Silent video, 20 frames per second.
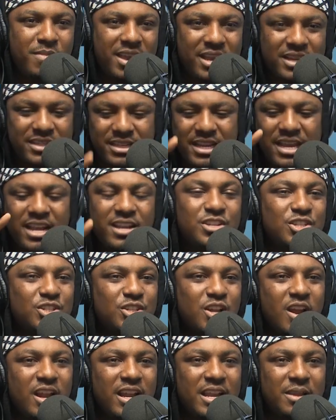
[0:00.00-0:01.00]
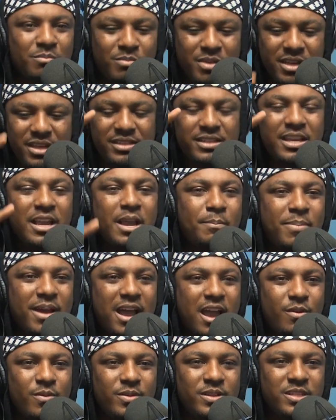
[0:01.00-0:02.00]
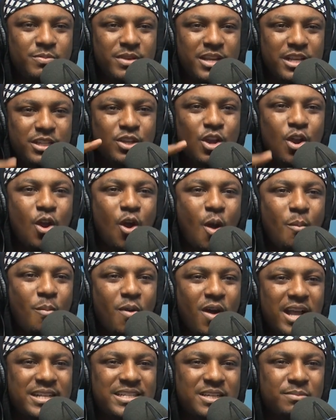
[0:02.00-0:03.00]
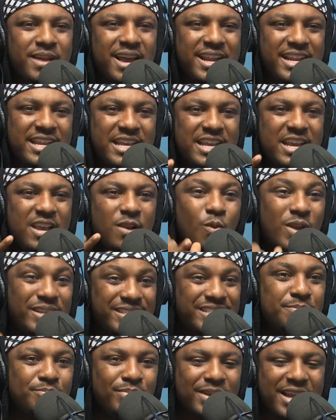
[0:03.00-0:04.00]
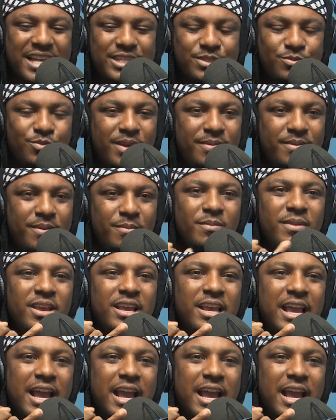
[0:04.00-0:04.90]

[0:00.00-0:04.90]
Mix, Sterling Beat, Paris Beat, Omo Ajibadi, Chrissy Plus Rhythm,